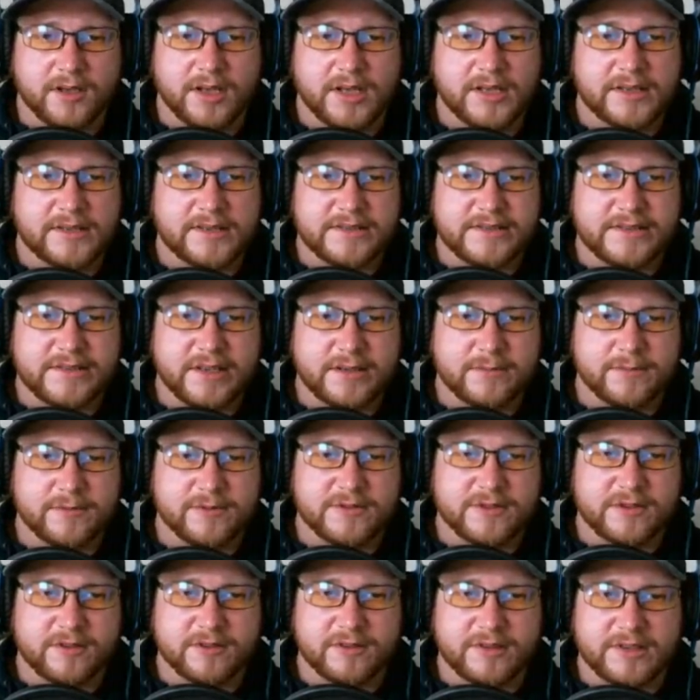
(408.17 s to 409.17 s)
And these
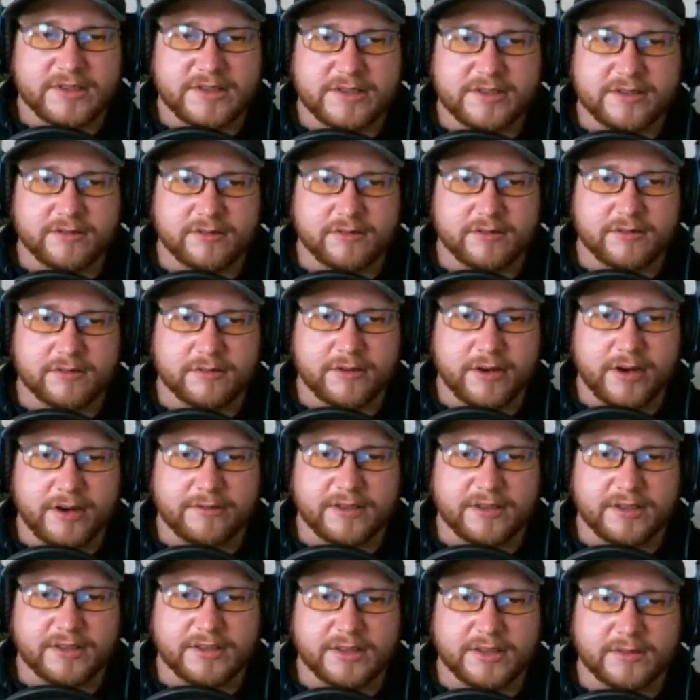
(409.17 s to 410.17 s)
tables are the general
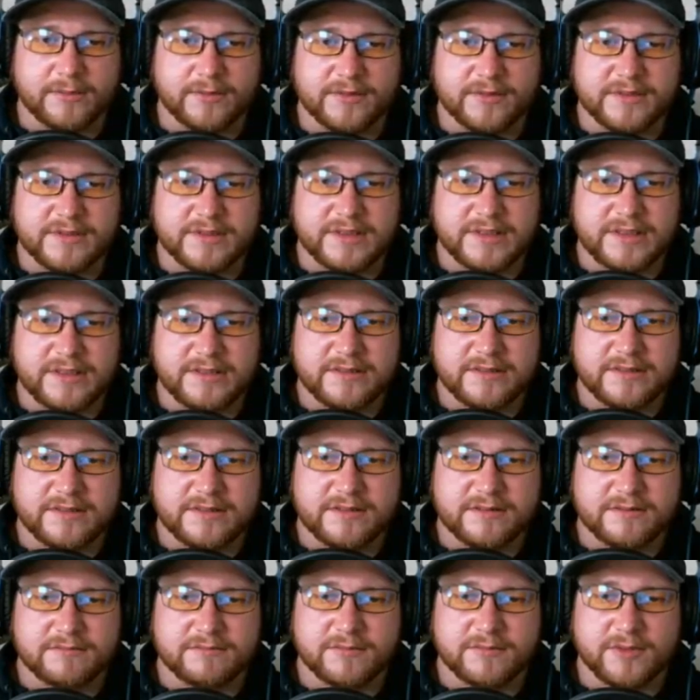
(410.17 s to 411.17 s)
crafting tables.
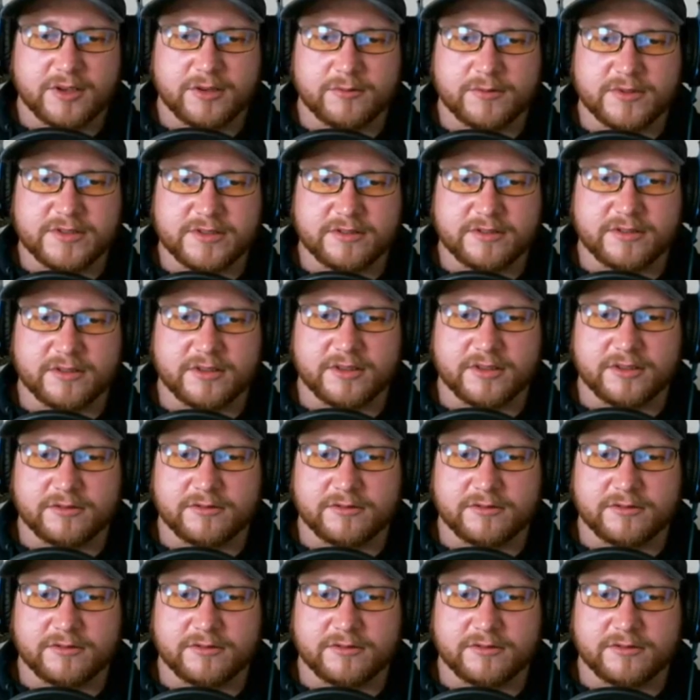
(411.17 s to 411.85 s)
These are what you're going